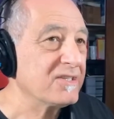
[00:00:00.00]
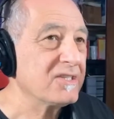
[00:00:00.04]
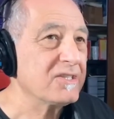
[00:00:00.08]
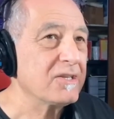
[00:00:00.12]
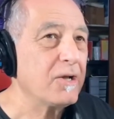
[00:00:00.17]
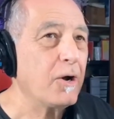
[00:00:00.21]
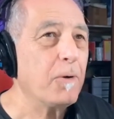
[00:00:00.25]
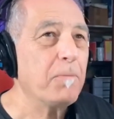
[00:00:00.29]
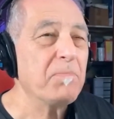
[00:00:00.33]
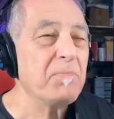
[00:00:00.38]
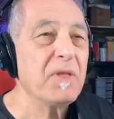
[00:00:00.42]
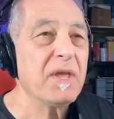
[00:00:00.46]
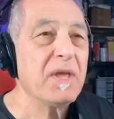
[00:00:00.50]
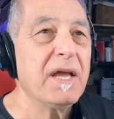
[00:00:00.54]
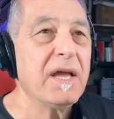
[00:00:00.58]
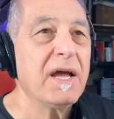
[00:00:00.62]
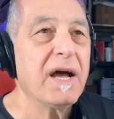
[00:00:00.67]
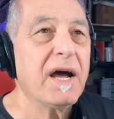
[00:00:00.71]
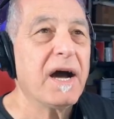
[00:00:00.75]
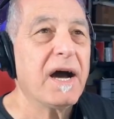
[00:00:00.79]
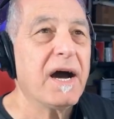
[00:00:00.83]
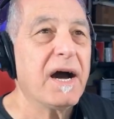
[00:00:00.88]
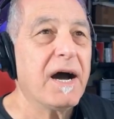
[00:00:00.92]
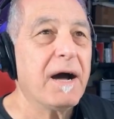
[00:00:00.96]
So
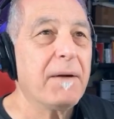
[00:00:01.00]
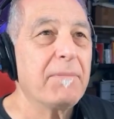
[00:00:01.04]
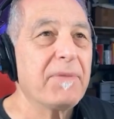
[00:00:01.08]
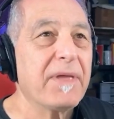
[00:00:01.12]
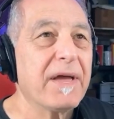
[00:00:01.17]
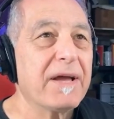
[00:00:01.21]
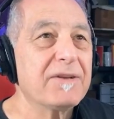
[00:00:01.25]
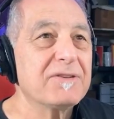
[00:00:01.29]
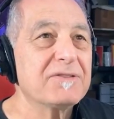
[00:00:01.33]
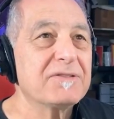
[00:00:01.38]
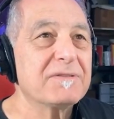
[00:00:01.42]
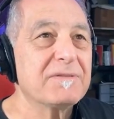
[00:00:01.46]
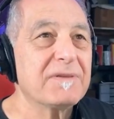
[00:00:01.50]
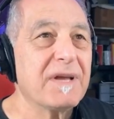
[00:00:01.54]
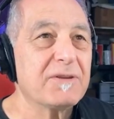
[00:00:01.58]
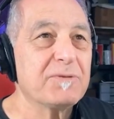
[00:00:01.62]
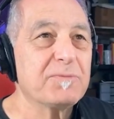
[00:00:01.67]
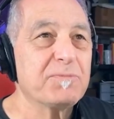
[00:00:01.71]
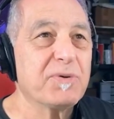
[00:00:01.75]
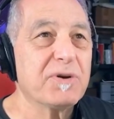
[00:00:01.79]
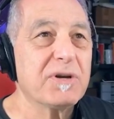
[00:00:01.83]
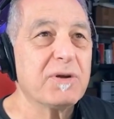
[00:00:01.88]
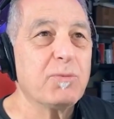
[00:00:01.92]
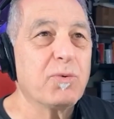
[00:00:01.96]
I was
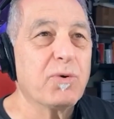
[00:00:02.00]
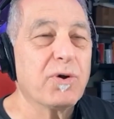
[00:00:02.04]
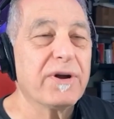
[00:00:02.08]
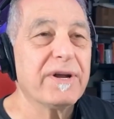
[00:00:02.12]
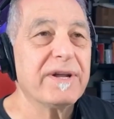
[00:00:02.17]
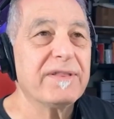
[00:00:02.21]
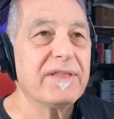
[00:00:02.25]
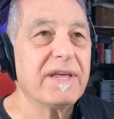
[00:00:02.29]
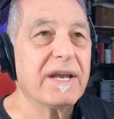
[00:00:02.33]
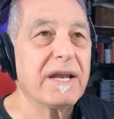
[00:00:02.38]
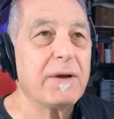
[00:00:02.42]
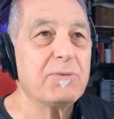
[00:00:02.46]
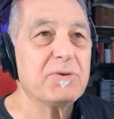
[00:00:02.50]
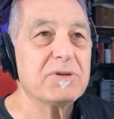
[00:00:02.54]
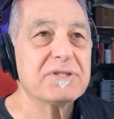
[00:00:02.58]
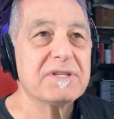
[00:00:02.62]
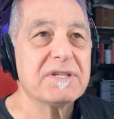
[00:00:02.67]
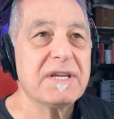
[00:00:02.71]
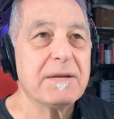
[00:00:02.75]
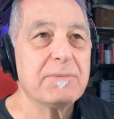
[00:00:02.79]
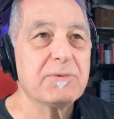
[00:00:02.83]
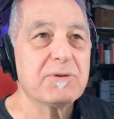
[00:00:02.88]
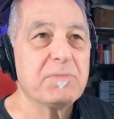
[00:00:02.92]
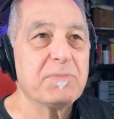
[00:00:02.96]
pretty worried that I
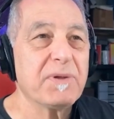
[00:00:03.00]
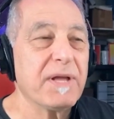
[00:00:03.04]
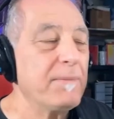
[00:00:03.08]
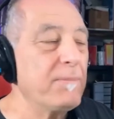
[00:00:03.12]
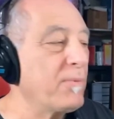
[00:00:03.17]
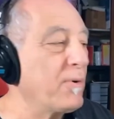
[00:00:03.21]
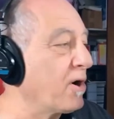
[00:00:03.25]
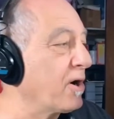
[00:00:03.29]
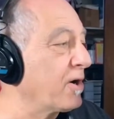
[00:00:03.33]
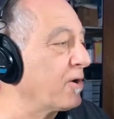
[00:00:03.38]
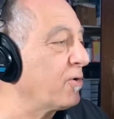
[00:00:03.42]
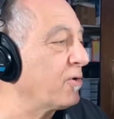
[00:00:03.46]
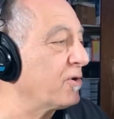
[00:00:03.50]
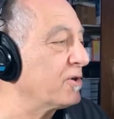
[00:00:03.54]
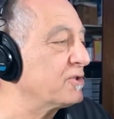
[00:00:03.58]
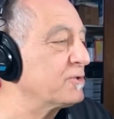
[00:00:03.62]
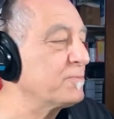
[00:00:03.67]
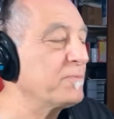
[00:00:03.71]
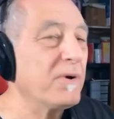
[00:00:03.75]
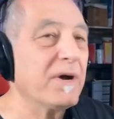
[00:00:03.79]
wasn't able to play bar chords,